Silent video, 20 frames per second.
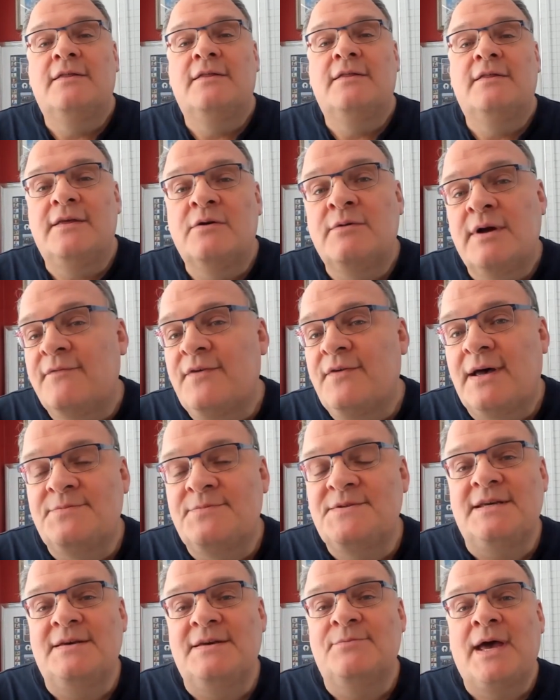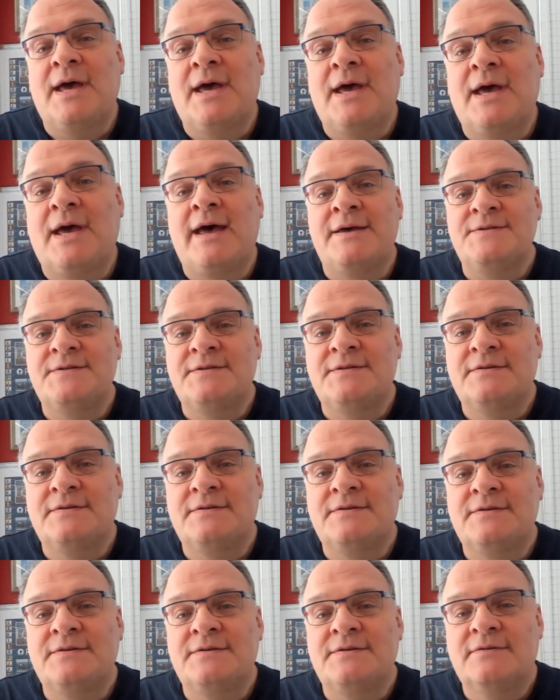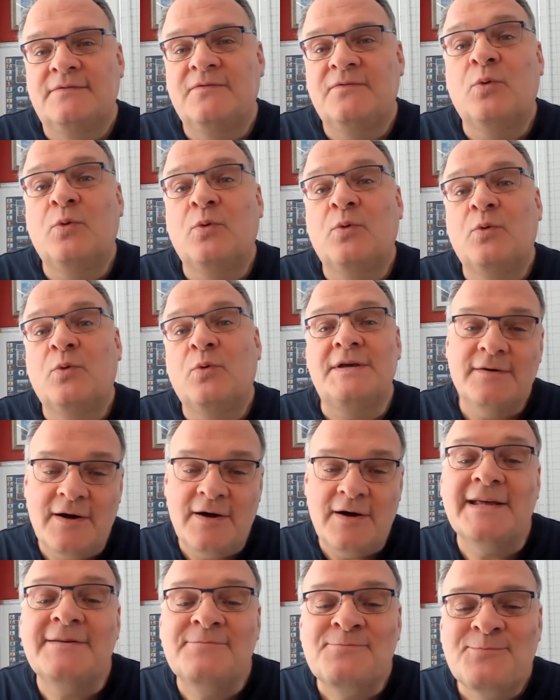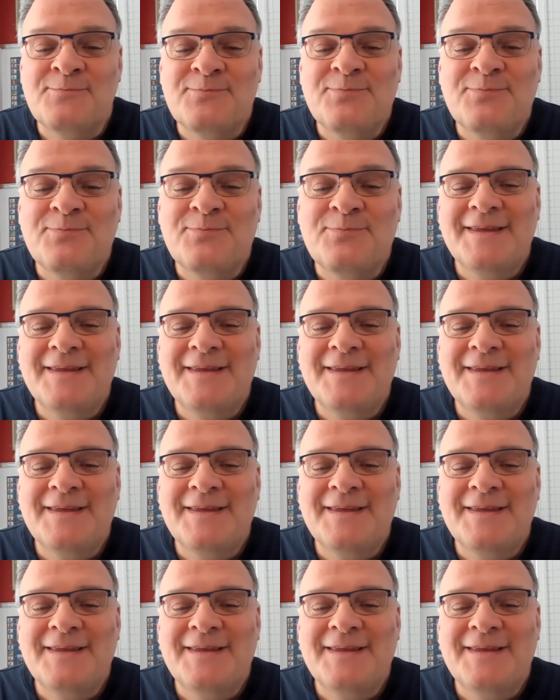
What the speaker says: Their RevOps team has 40 on it.